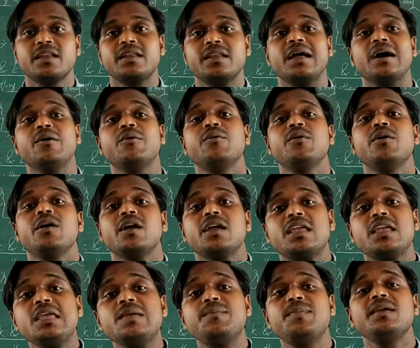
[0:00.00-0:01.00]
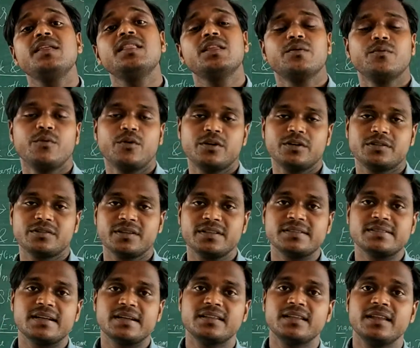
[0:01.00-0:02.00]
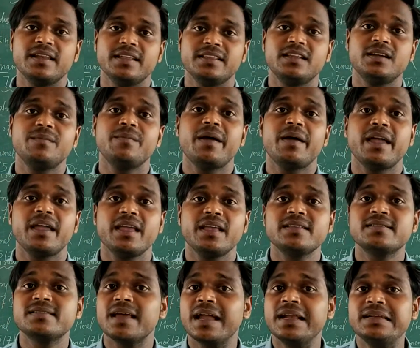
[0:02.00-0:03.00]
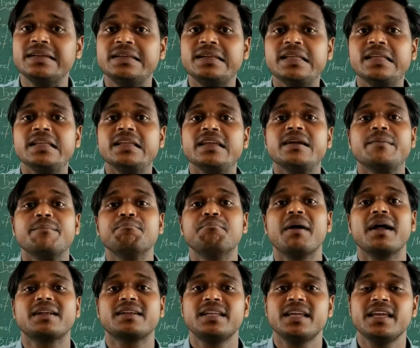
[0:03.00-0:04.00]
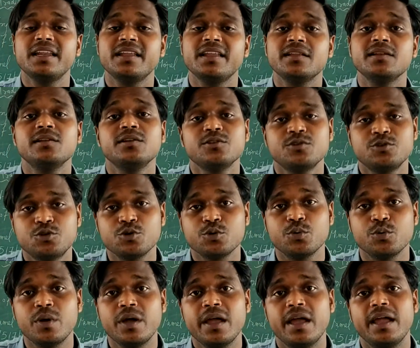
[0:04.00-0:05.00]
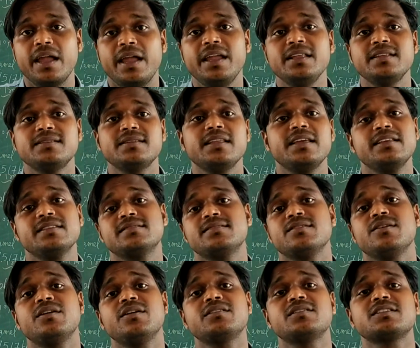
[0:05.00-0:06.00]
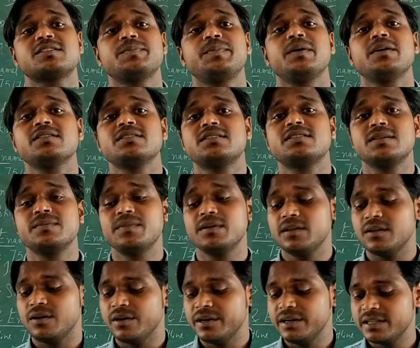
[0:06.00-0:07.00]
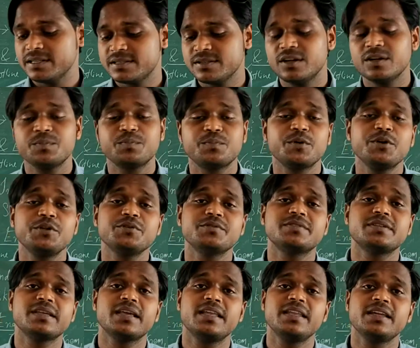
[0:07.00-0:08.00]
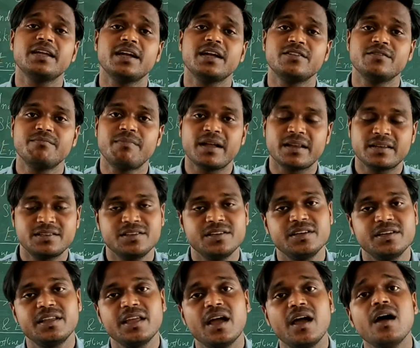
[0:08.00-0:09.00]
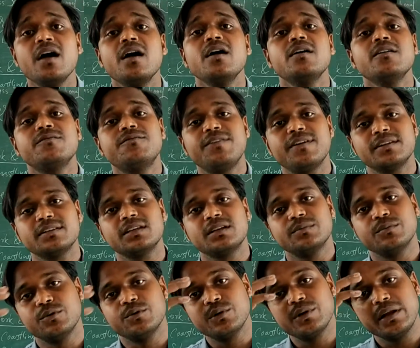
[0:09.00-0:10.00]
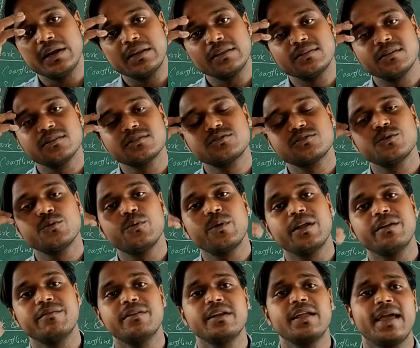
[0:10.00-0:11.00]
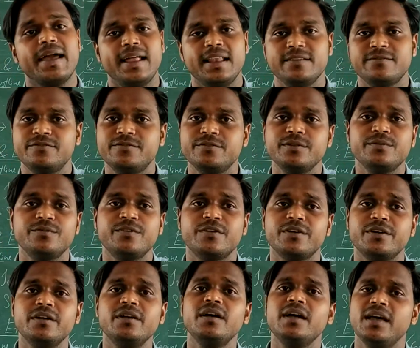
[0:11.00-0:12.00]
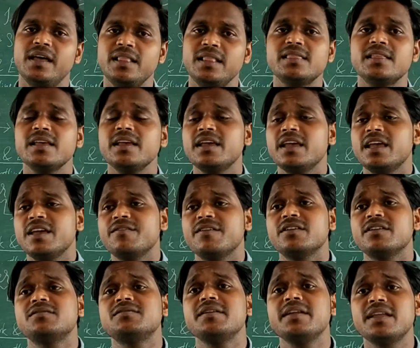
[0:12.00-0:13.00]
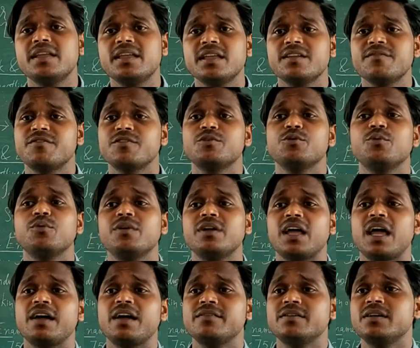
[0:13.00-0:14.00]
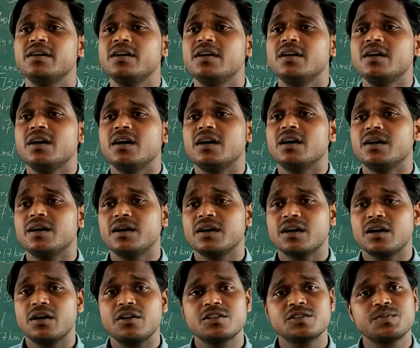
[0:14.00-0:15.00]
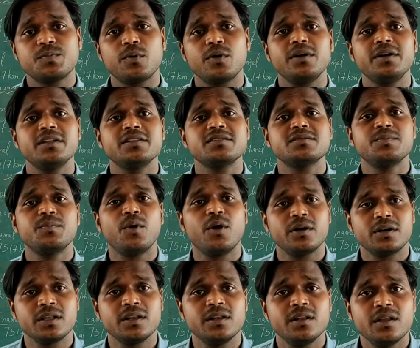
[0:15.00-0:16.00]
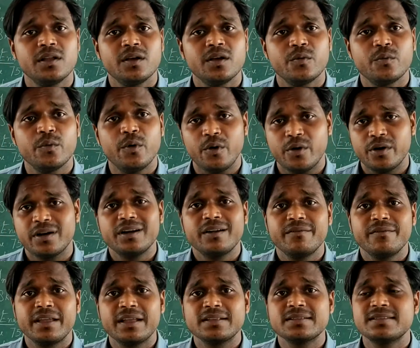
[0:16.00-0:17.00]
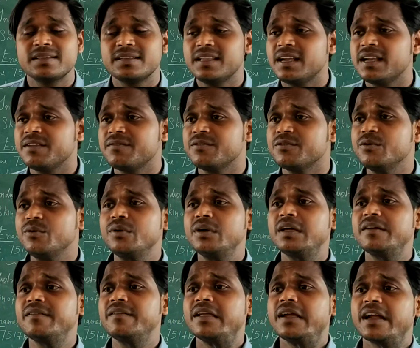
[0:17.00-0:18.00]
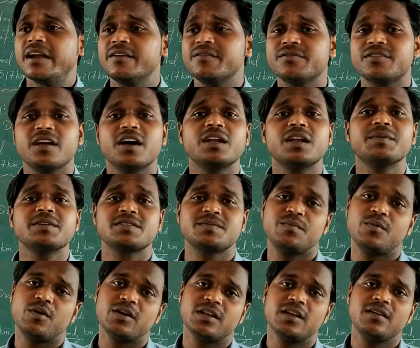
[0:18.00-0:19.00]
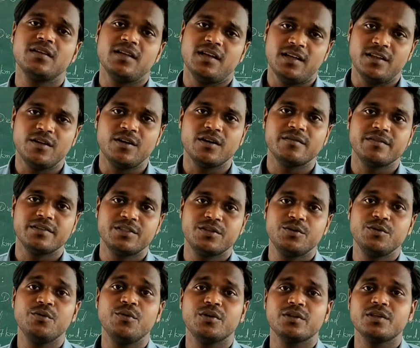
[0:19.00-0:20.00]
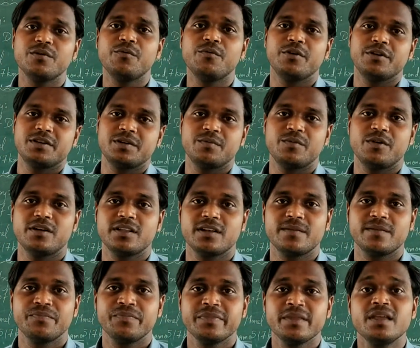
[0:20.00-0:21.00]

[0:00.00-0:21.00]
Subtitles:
Now keeping the water inside the leather bag is antibacterial too. It is not responsible, or it is not producing any kind of bacteria. Furthermore, it is also very helpful for your health. If you are drinking, if you don't have a correspondence bottle, or we can say that if you don't have any kind of thermos bottle along with you, or the water bottle.